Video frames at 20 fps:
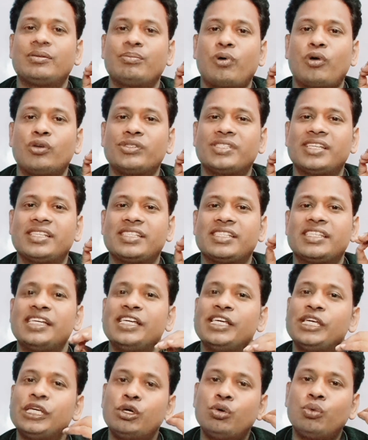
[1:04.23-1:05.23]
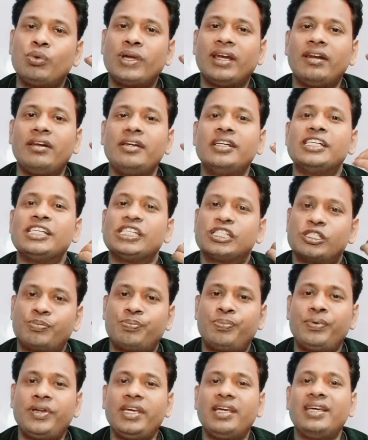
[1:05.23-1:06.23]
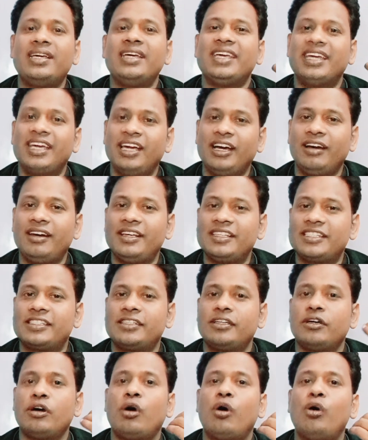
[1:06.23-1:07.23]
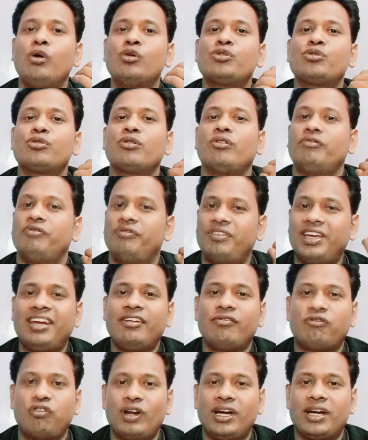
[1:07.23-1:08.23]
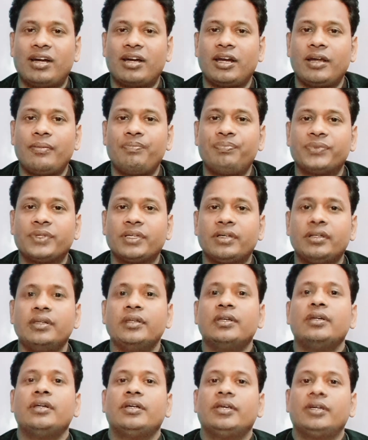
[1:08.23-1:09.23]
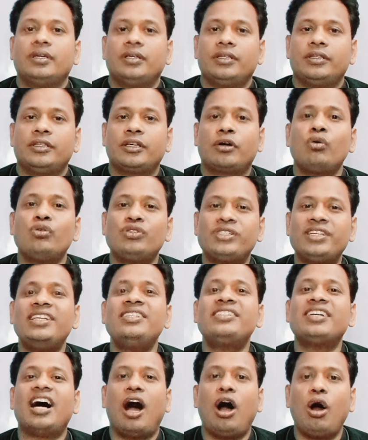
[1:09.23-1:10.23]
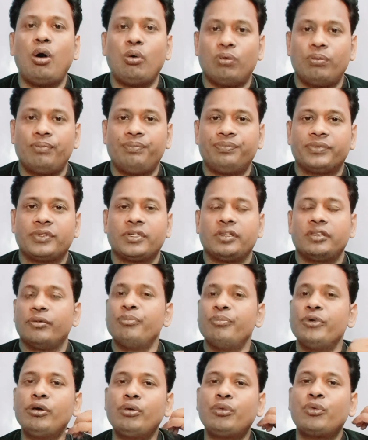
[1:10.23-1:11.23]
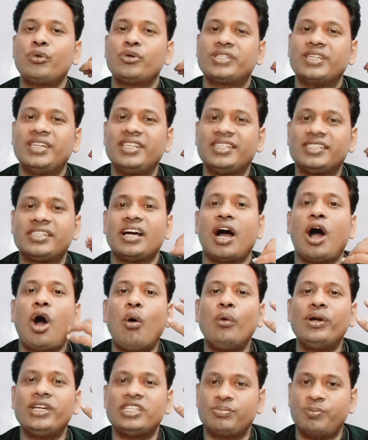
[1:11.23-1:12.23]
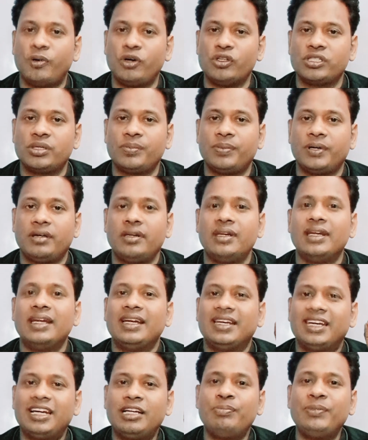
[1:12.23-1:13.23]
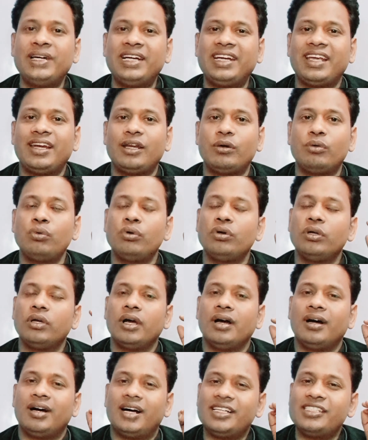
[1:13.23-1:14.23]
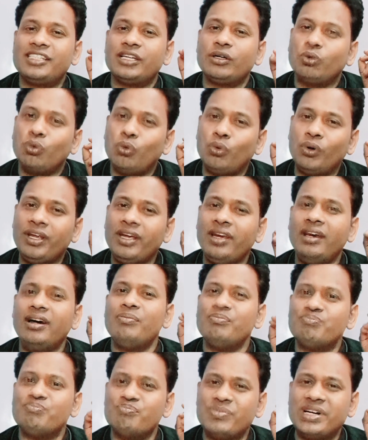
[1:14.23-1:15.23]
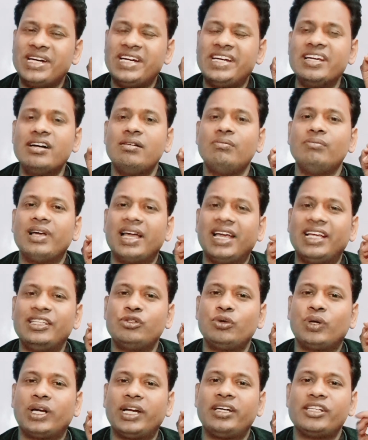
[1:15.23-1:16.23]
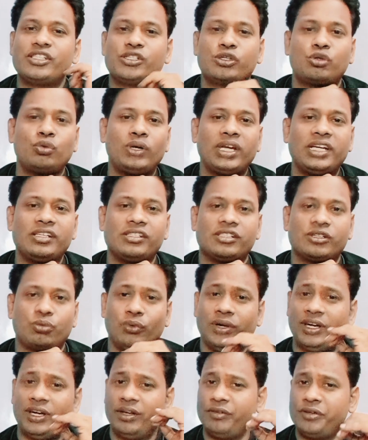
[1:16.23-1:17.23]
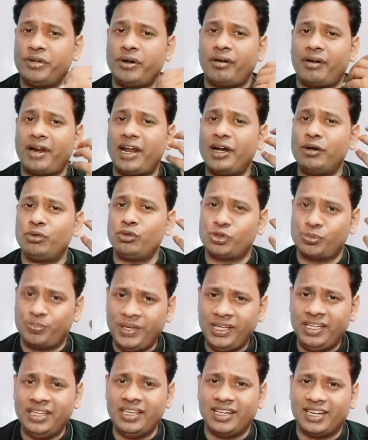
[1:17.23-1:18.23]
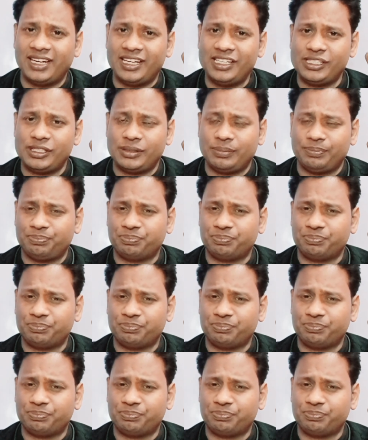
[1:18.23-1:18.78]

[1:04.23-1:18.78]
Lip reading: process, you can speak English also very fluently. The question is how. The mere question is how it is possible. Let me tell you, as a Oriya medium educated student, whenever you are trying to speak English,